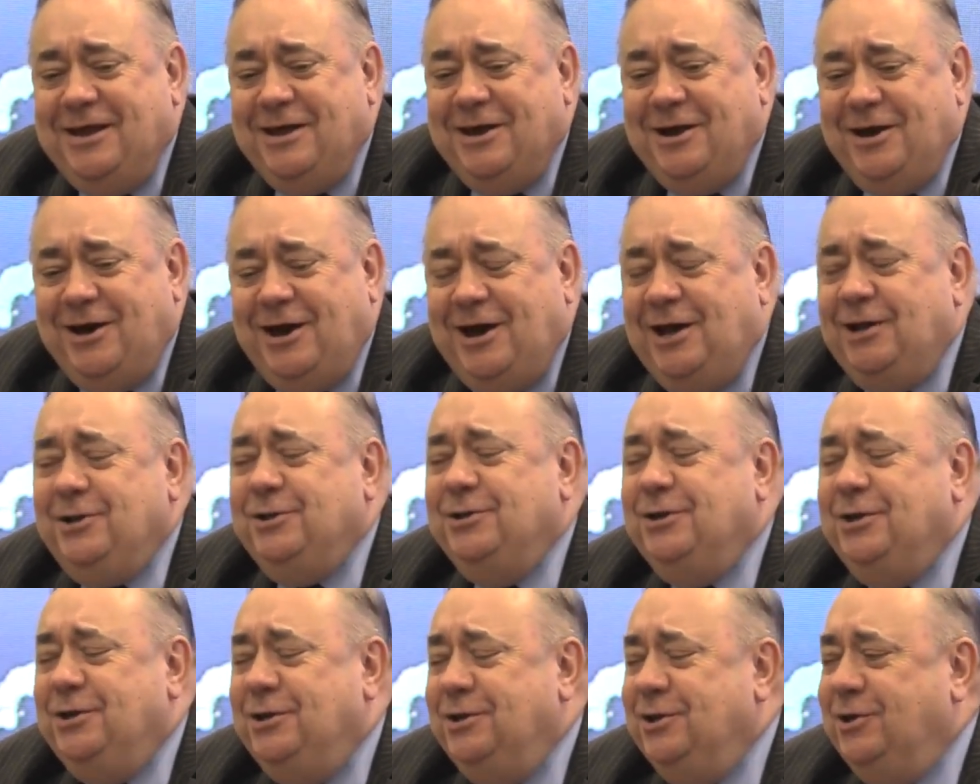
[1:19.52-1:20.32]

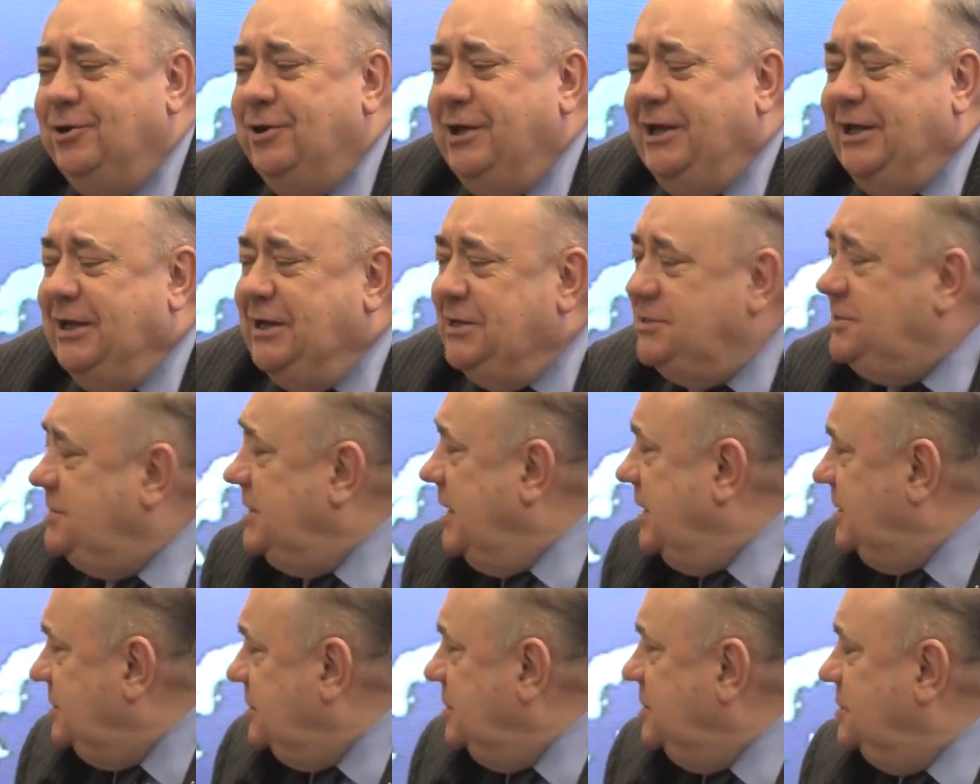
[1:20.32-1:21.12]
hardly in the great
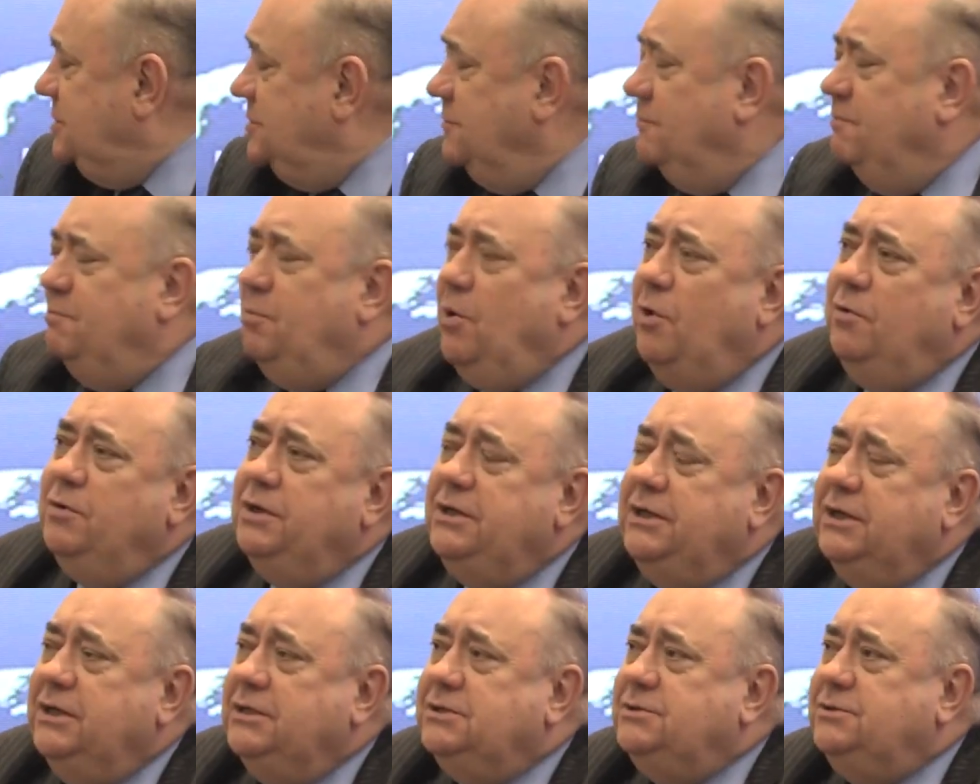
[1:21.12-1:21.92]
excesses of
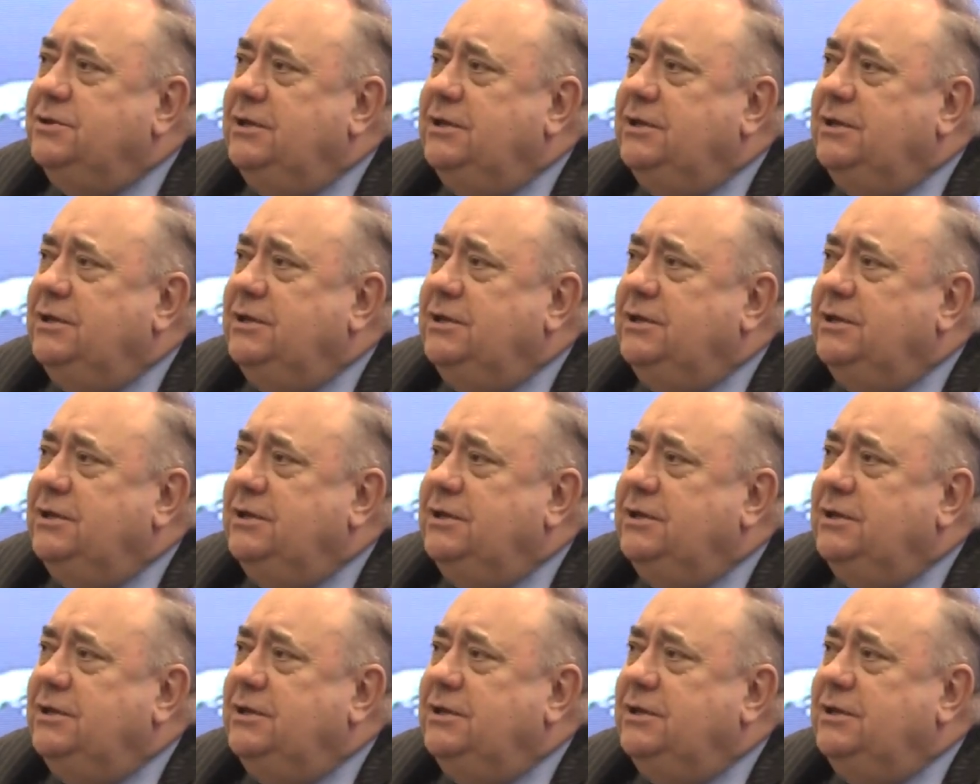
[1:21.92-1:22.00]
politics.